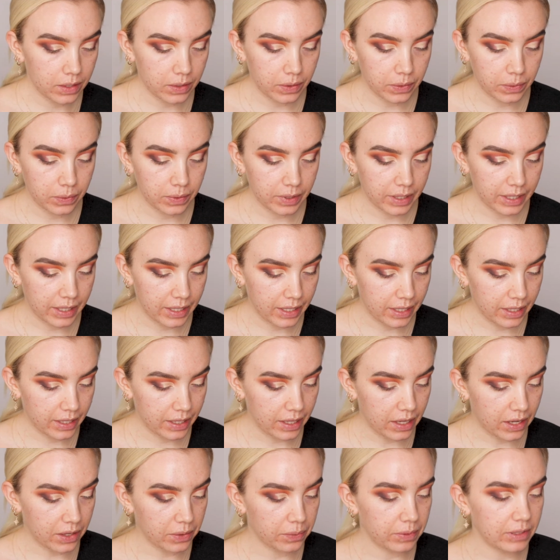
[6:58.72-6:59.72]

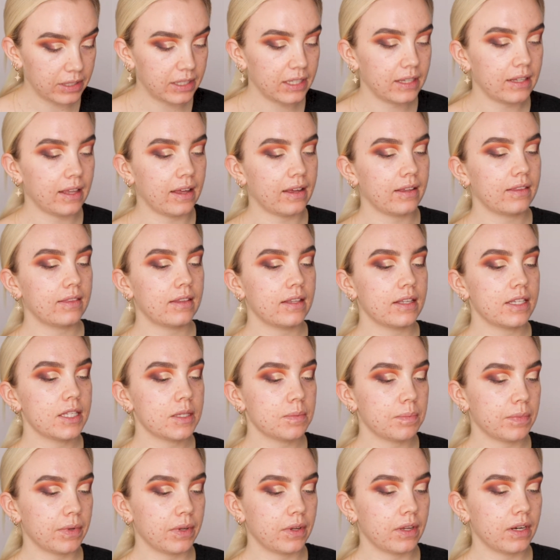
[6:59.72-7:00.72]
Okay, I really like this,
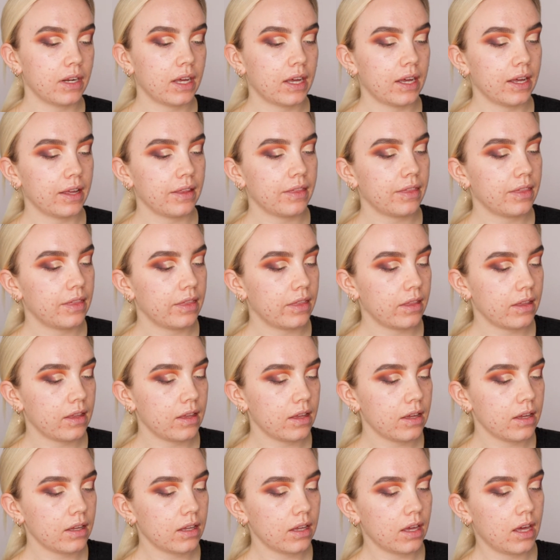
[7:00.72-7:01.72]
but I
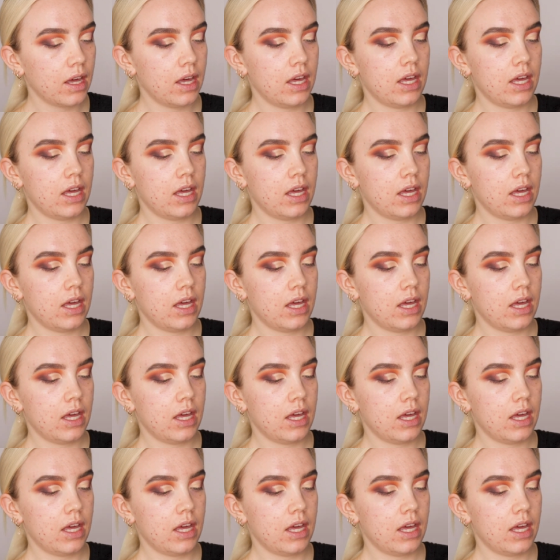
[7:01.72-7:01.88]
think